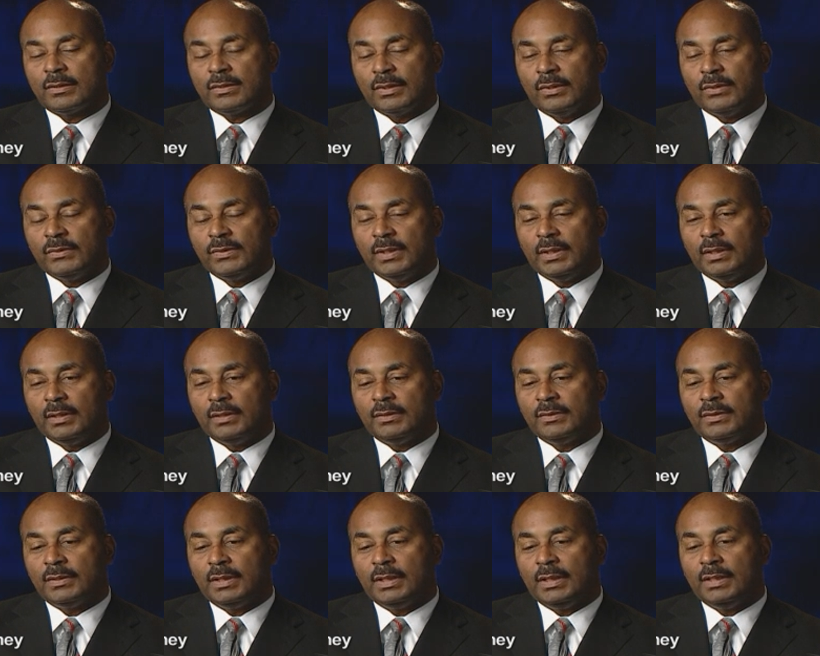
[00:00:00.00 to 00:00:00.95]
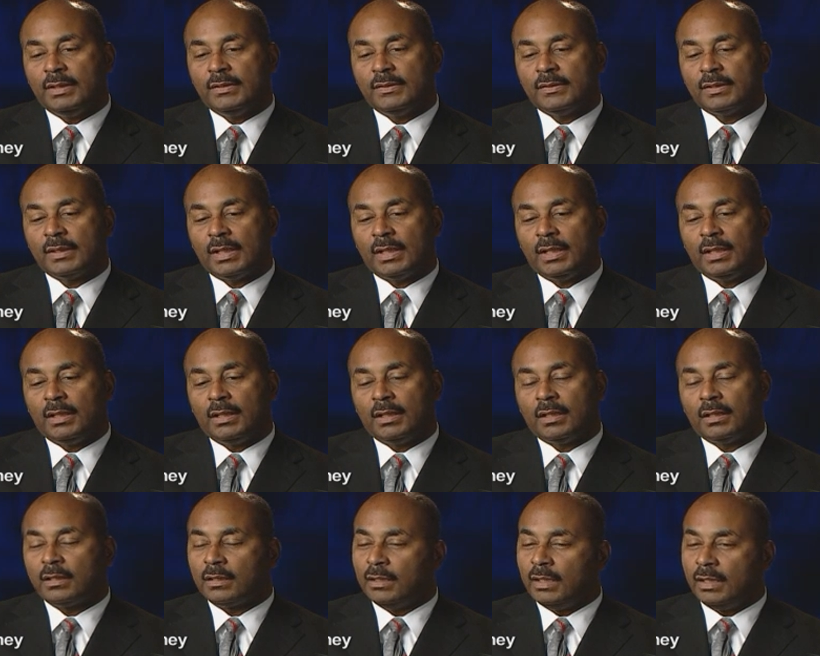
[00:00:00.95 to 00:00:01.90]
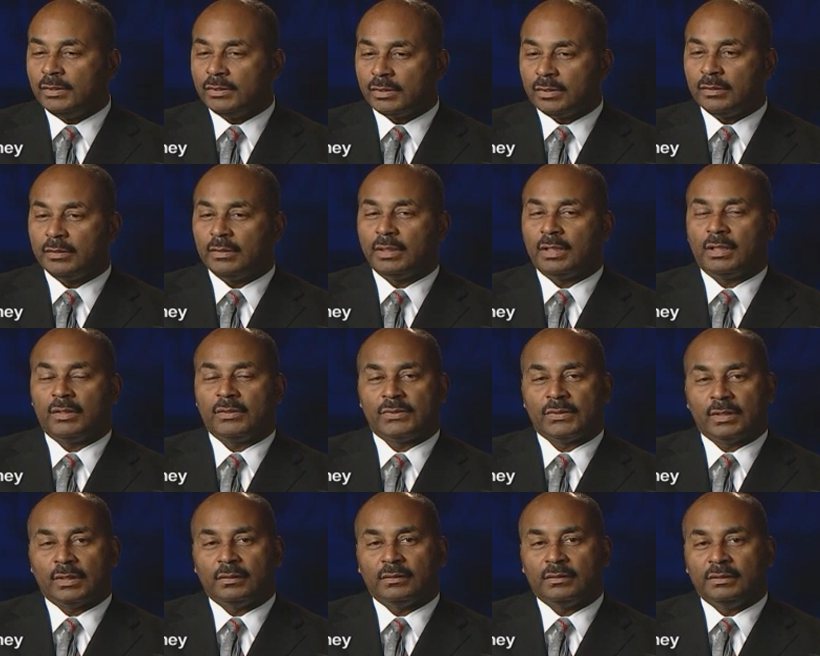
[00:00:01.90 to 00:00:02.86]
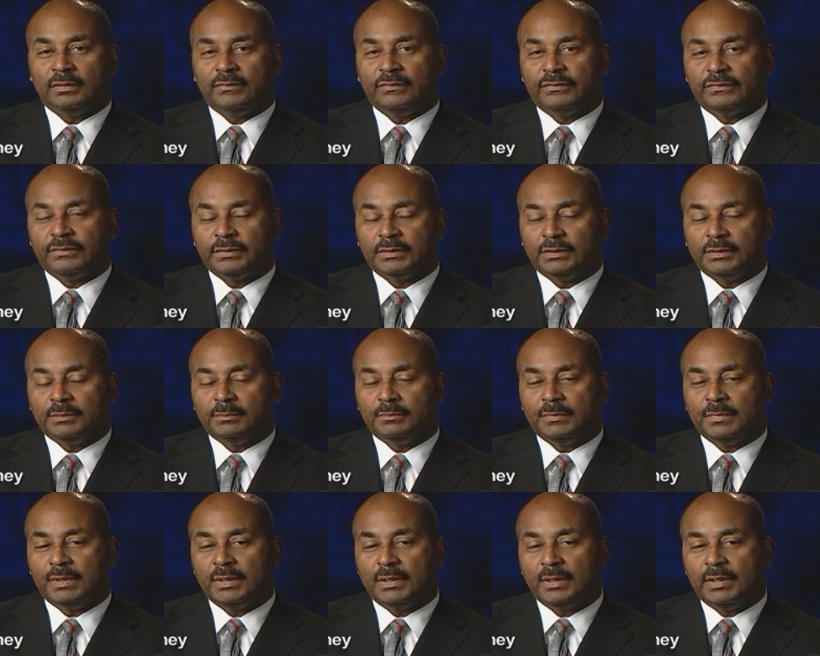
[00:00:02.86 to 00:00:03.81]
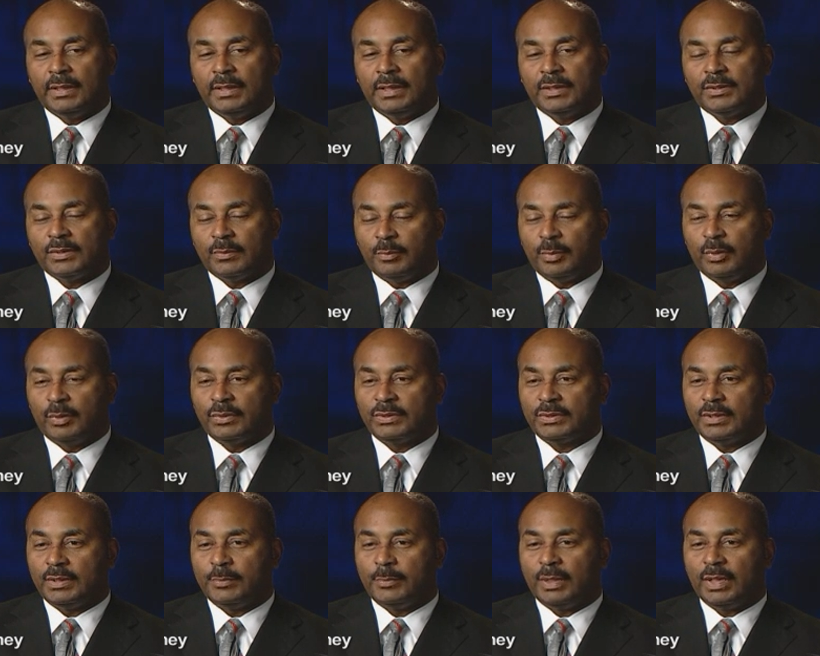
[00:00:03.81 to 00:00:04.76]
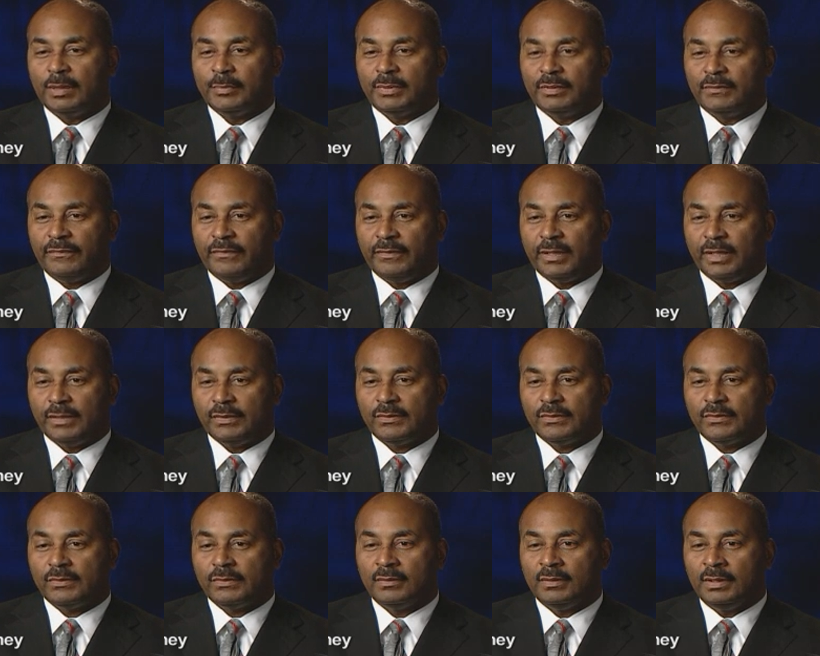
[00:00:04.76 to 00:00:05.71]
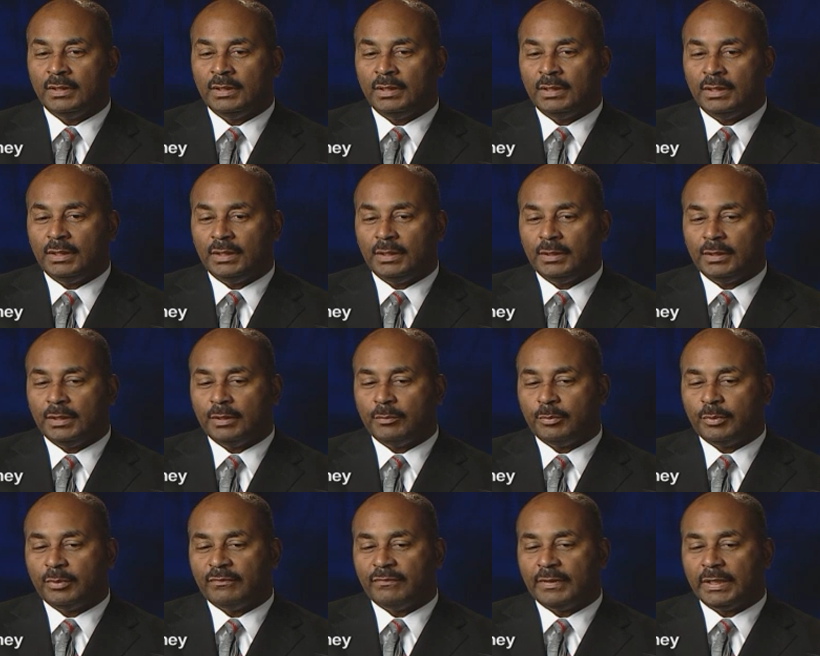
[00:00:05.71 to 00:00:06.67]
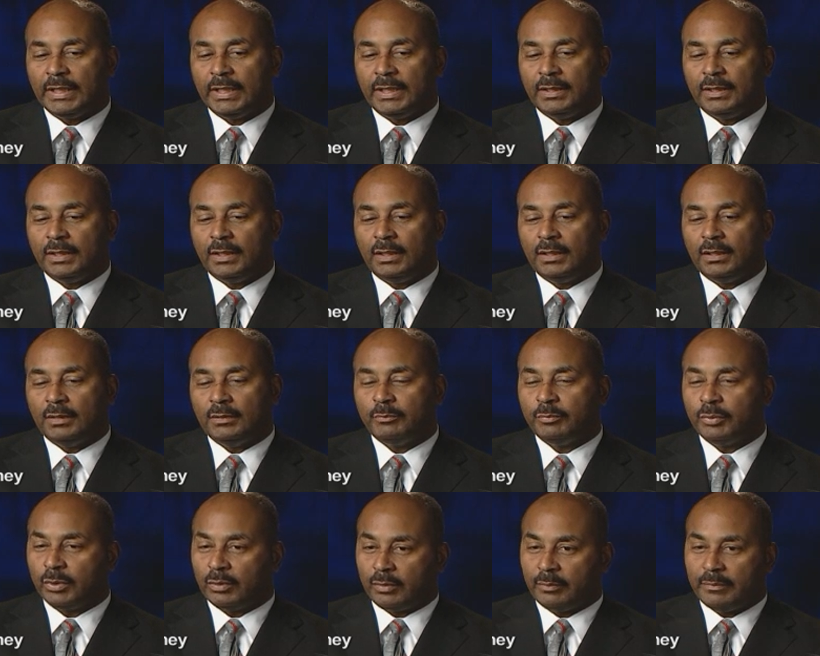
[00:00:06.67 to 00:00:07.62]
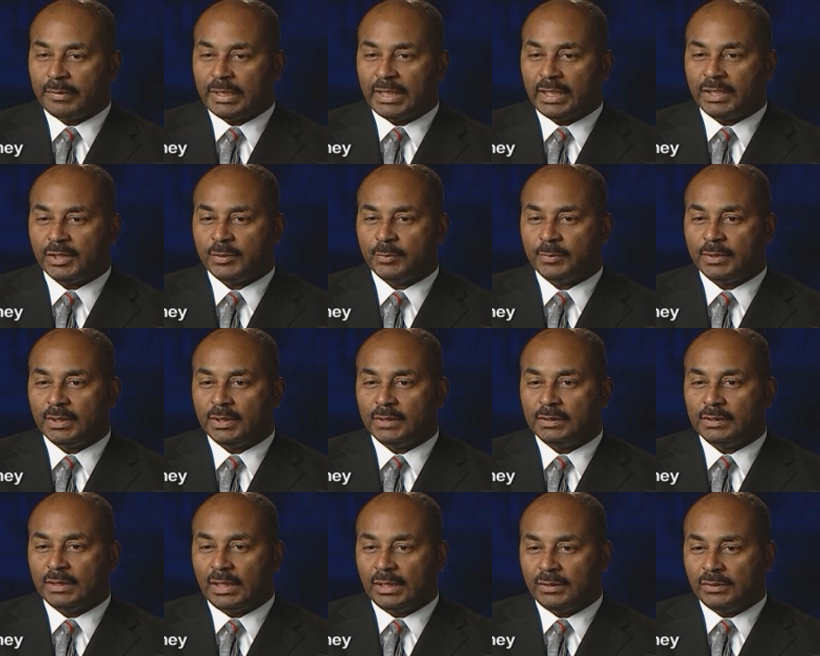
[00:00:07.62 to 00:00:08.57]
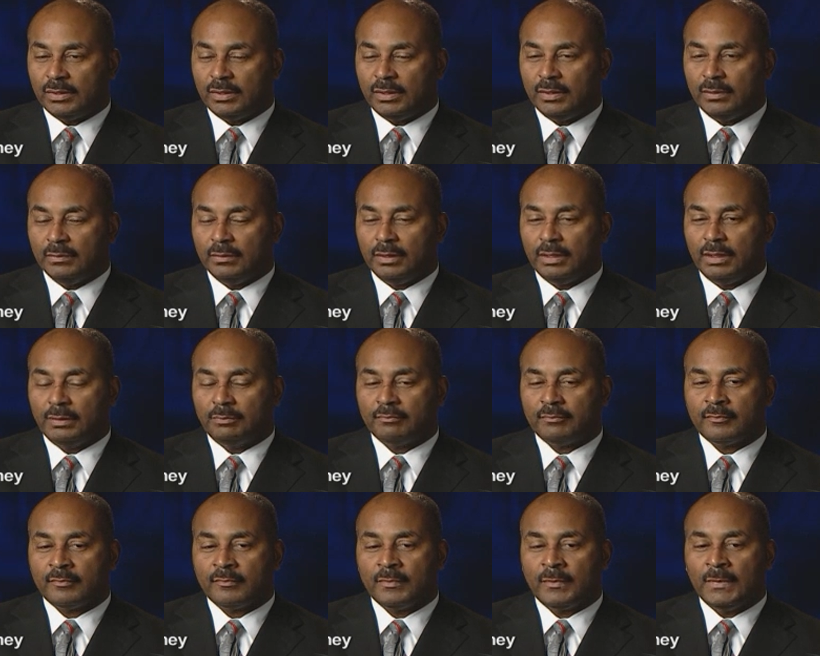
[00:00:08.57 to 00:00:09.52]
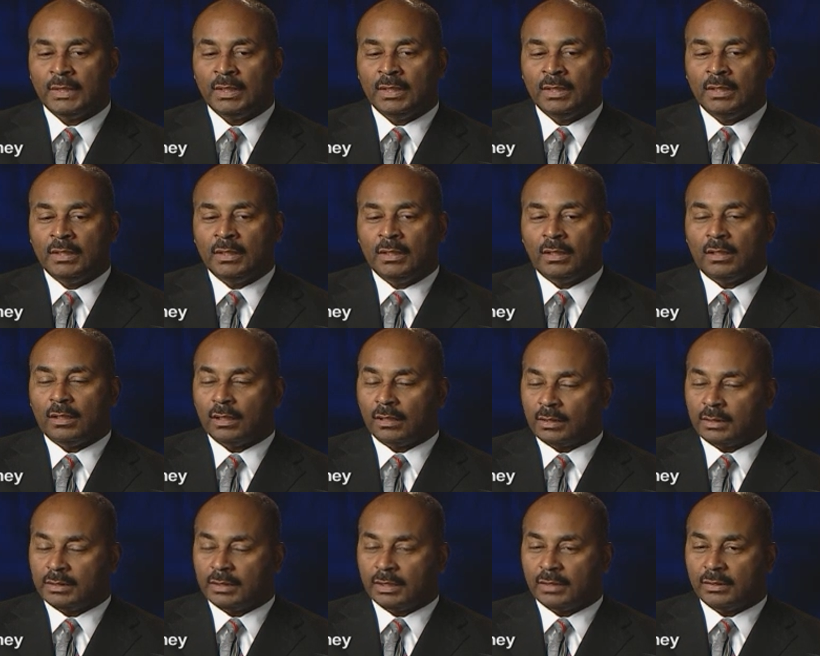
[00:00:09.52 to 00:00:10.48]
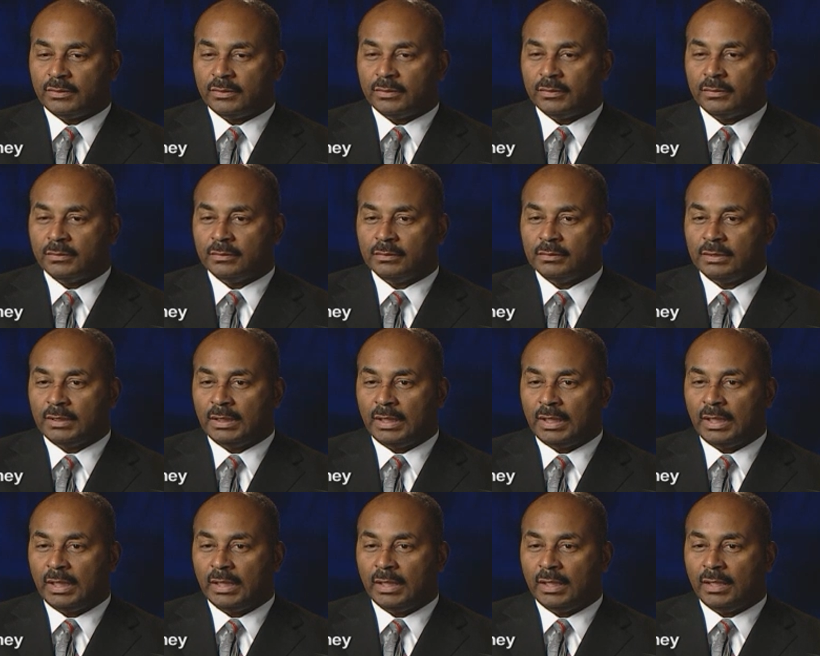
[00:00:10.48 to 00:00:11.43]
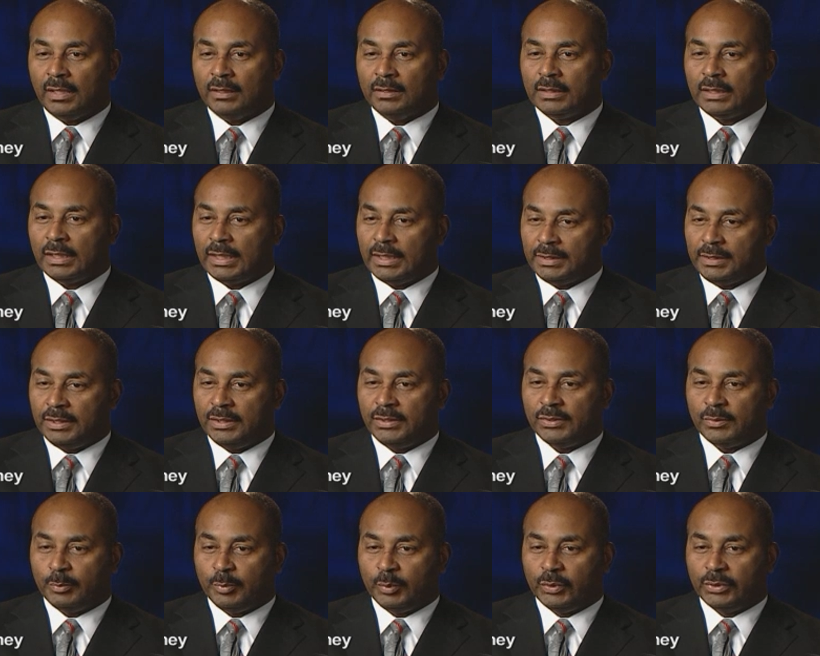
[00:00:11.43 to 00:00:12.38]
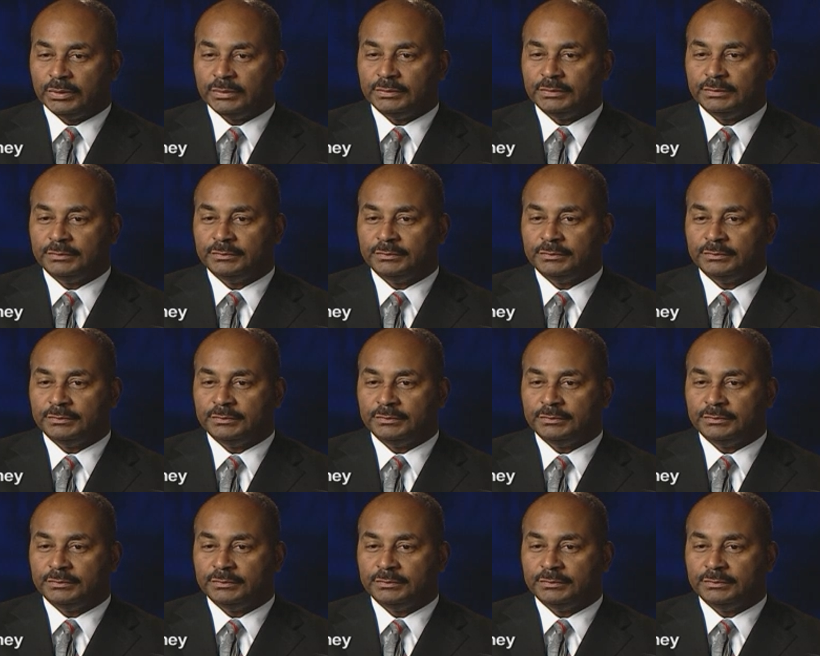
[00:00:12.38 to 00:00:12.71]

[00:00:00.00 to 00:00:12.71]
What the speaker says: Associates is a engineering consulting firm that supports the Department of Defense, providing program management, engineering, architecture, and IT support.